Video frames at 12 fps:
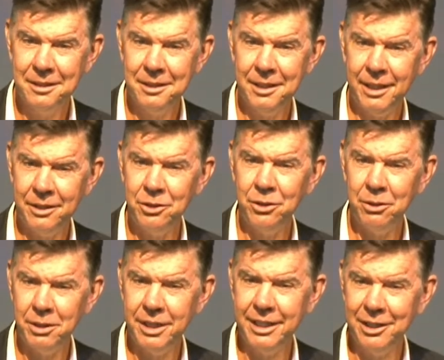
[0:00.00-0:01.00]
Yeah,
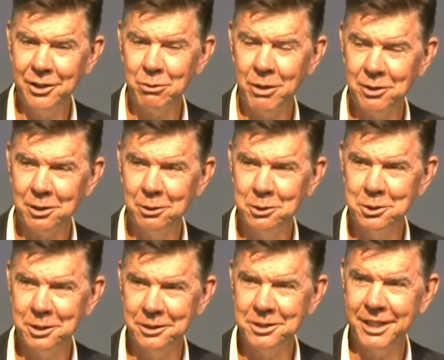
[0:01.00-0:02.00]
New Year's
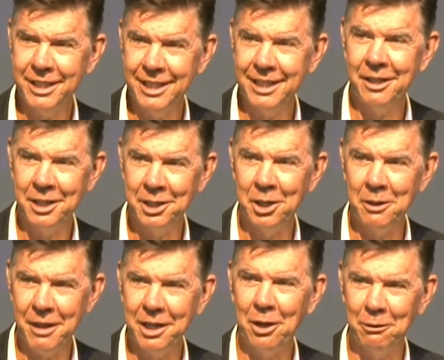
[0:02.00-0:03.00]
resolutions. Yeah, I
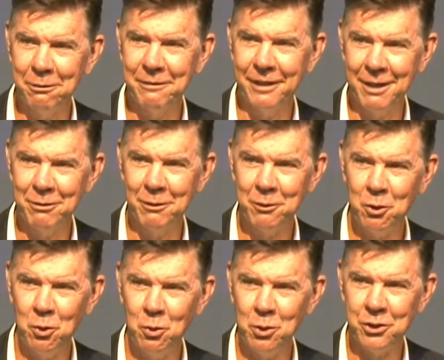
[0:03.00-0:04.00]
know, that old favourite. Of
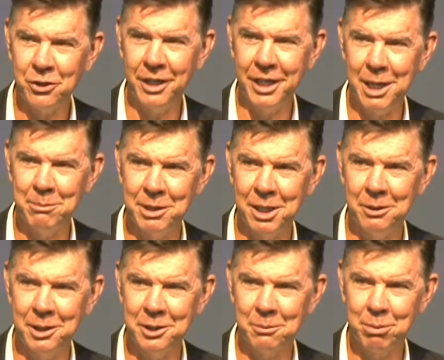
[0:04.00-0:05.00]
course I am
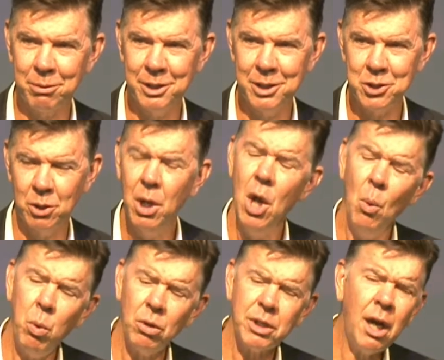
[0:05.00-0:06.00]
going to preach on.
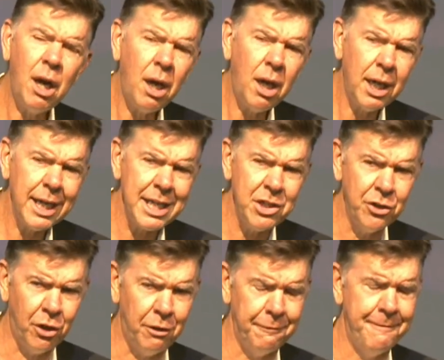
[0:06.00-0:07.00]
Well,
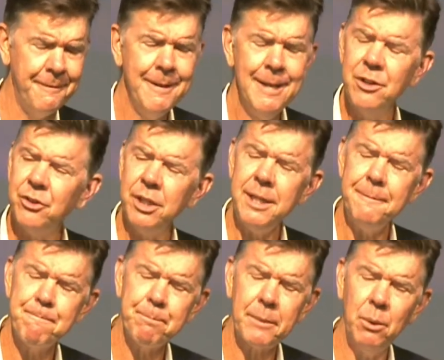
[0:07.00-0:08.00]
kind of.
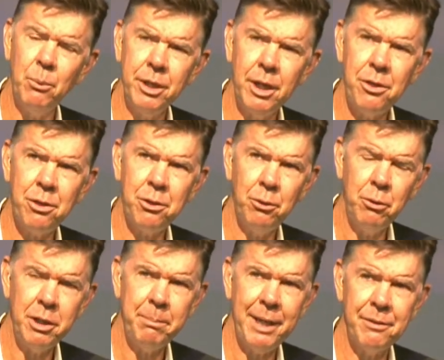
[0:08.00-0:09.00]
See, when I
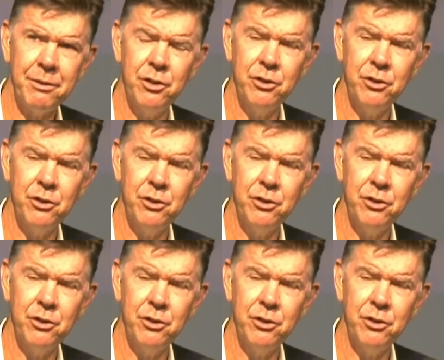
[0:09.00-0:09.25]
thought about